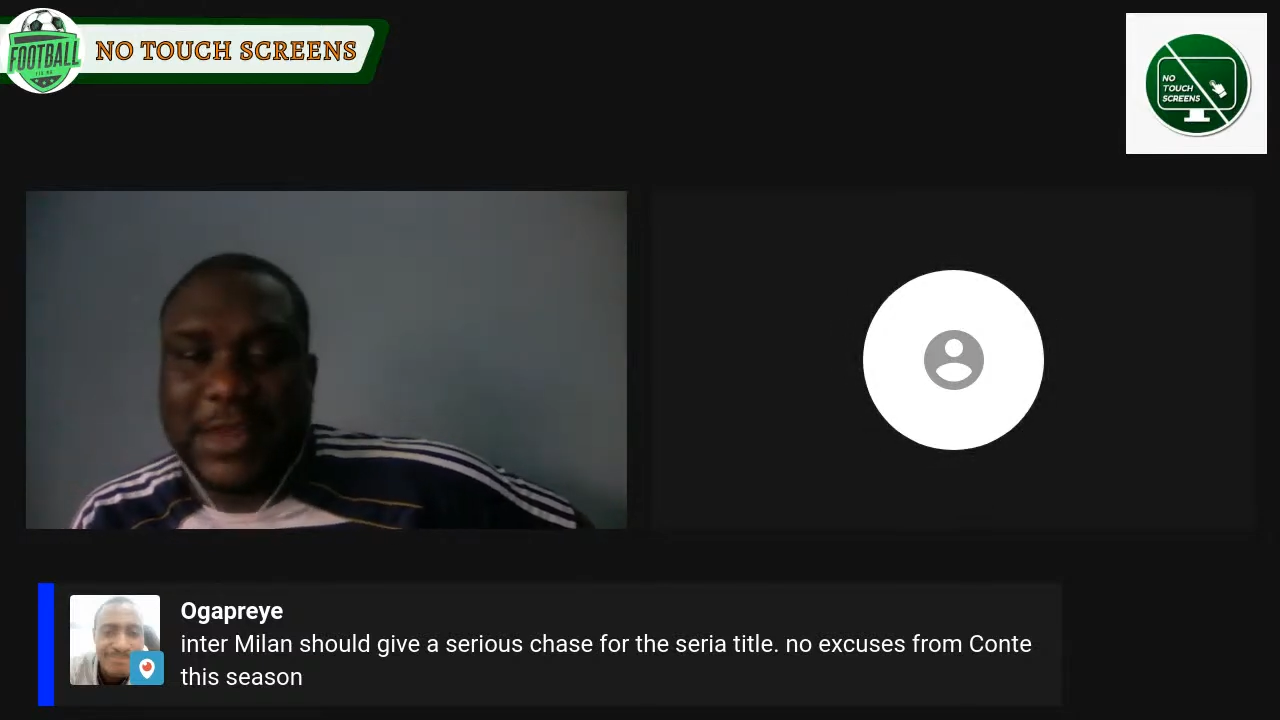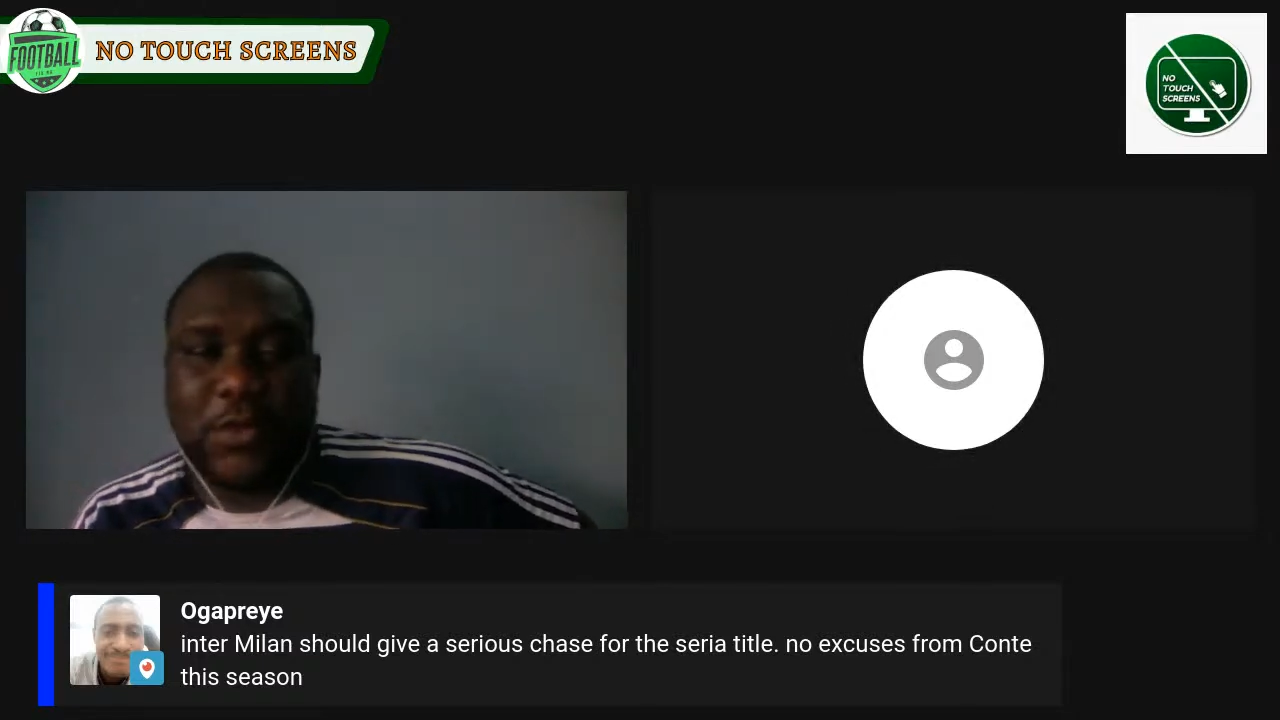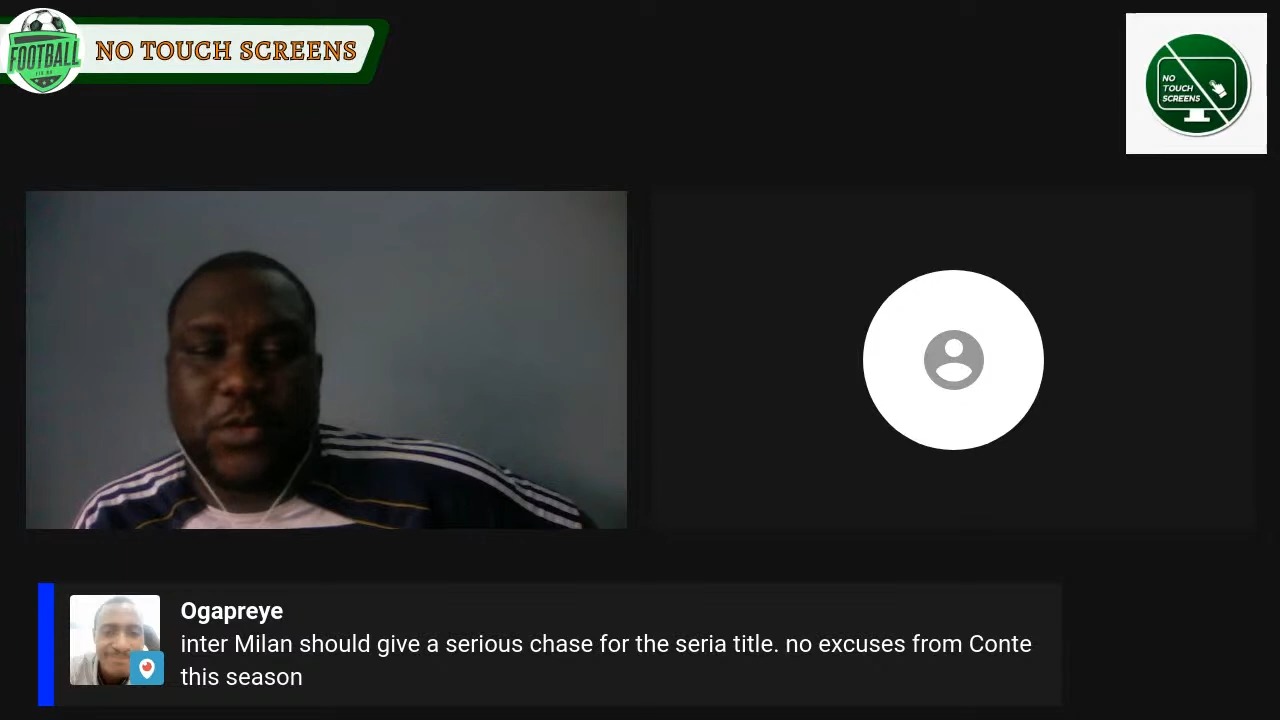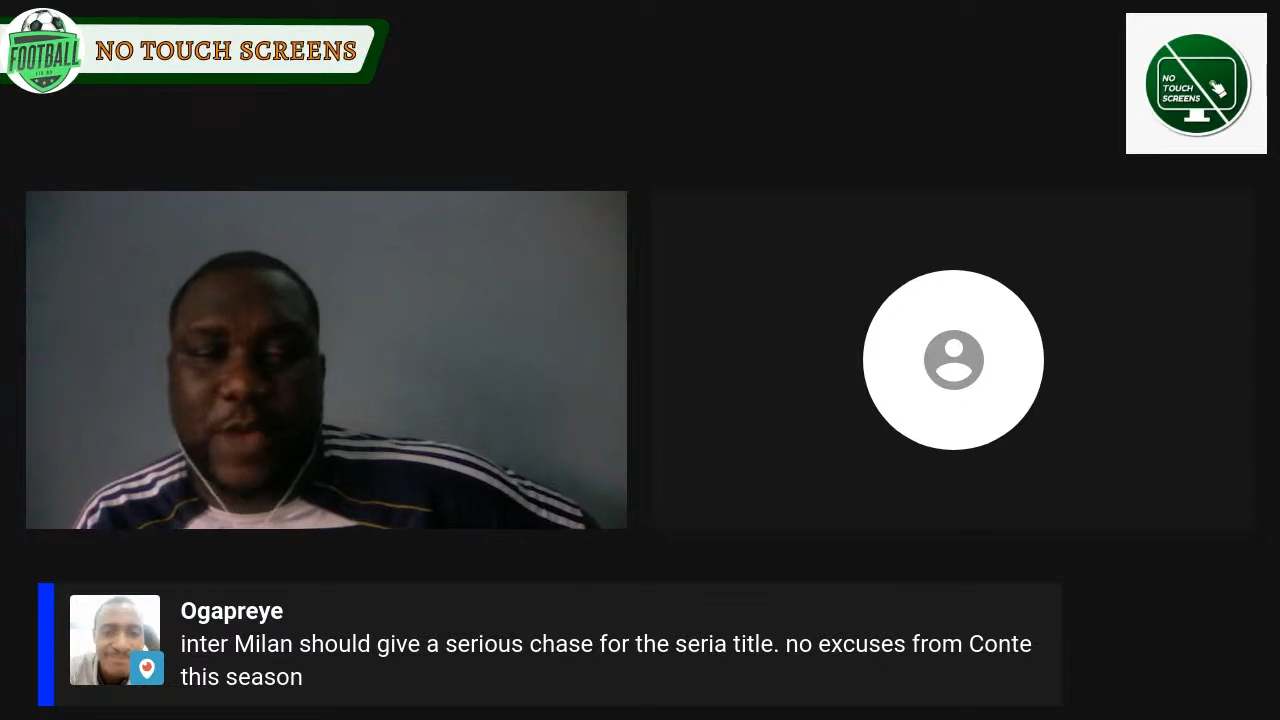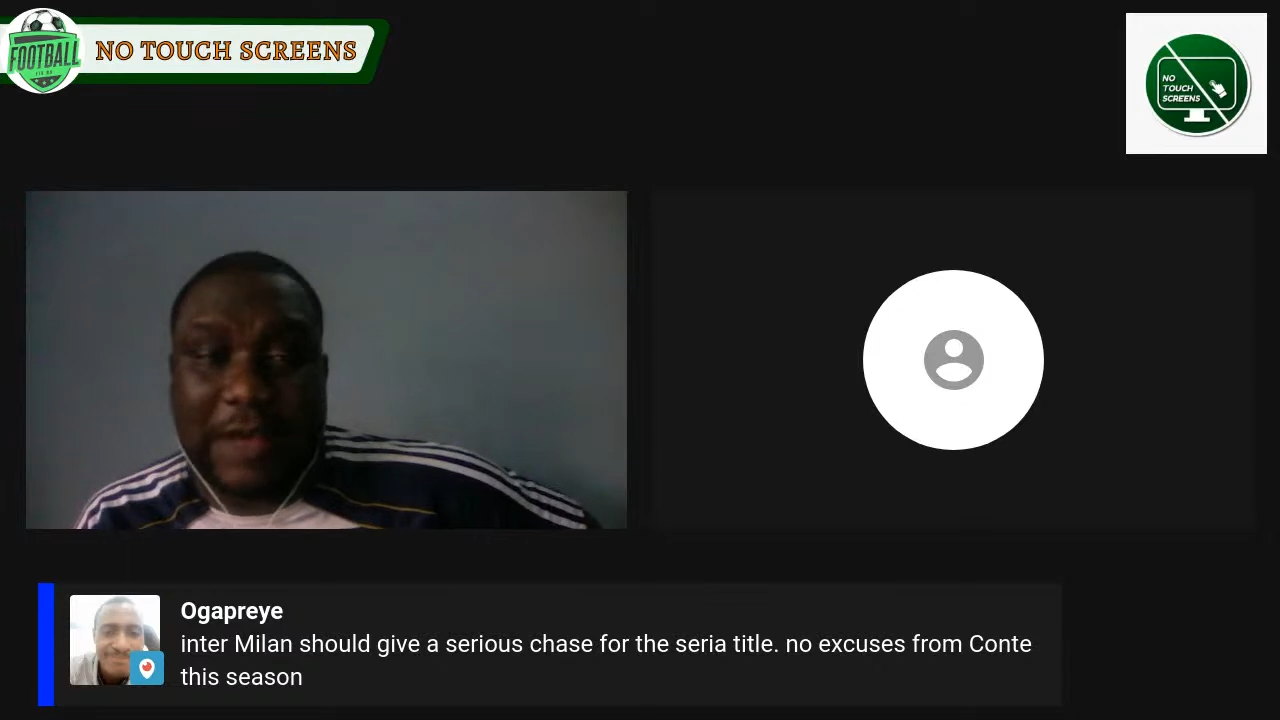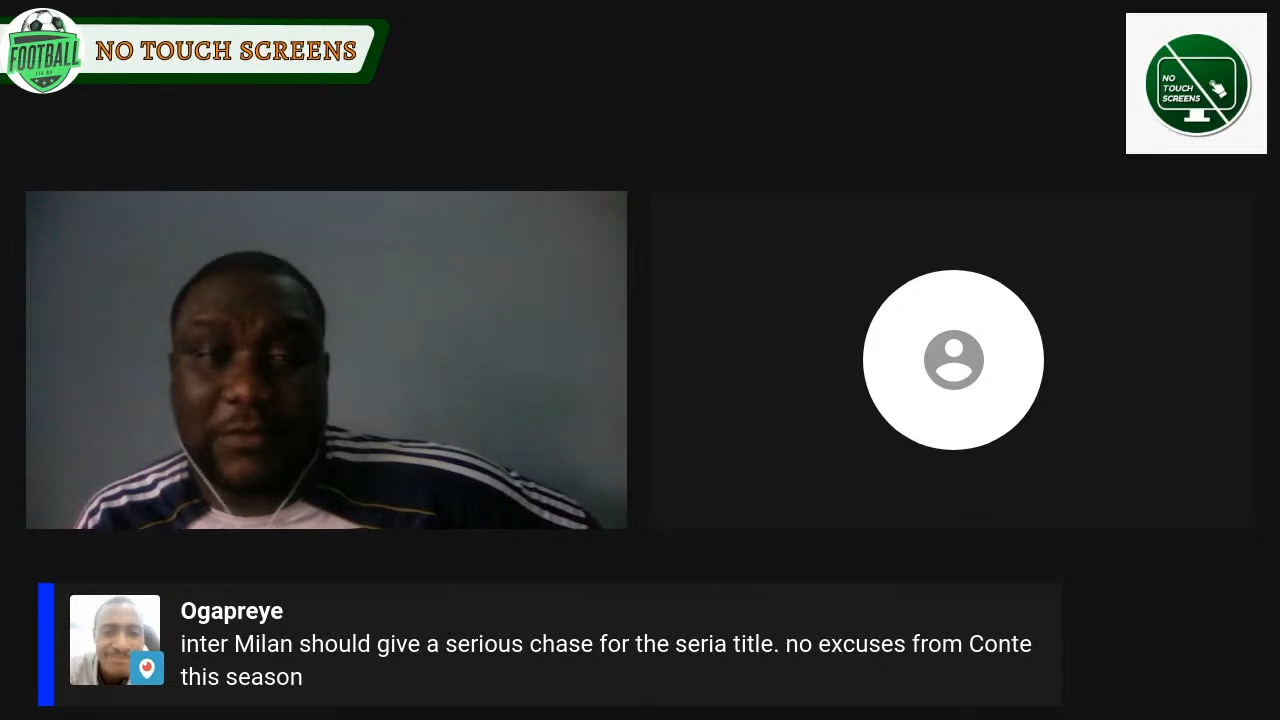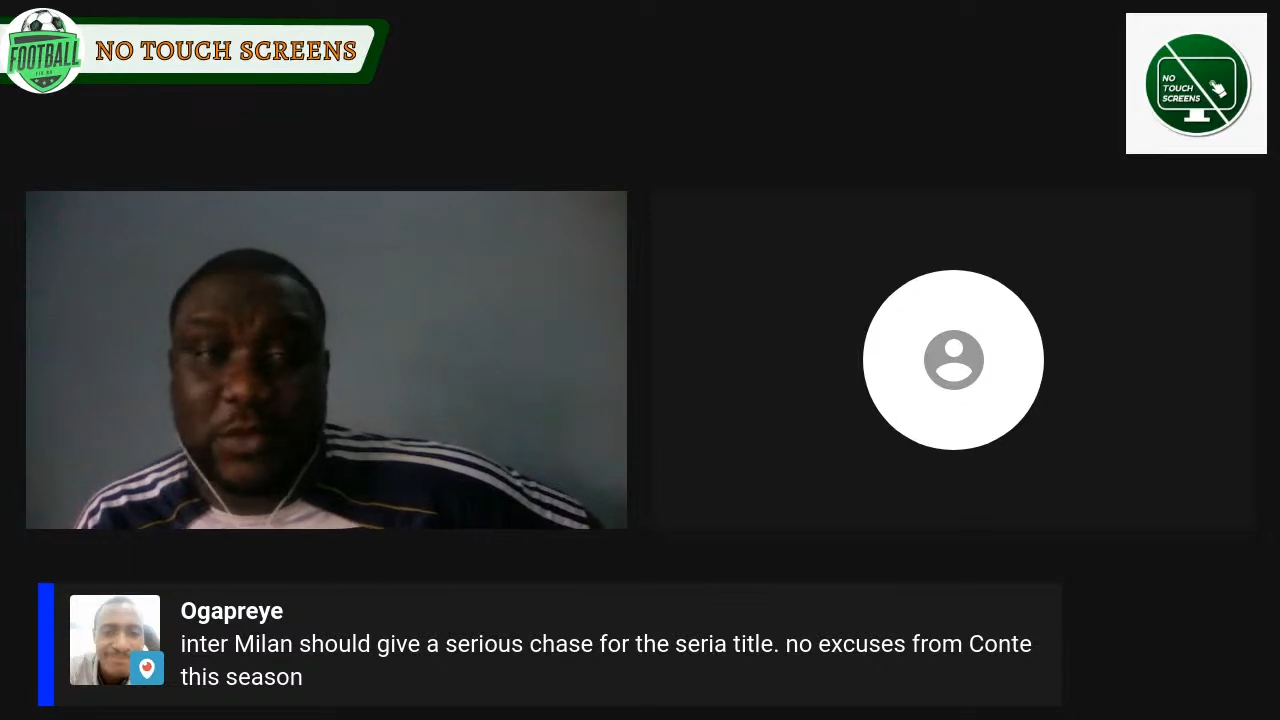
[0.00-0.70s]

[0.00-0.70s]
will have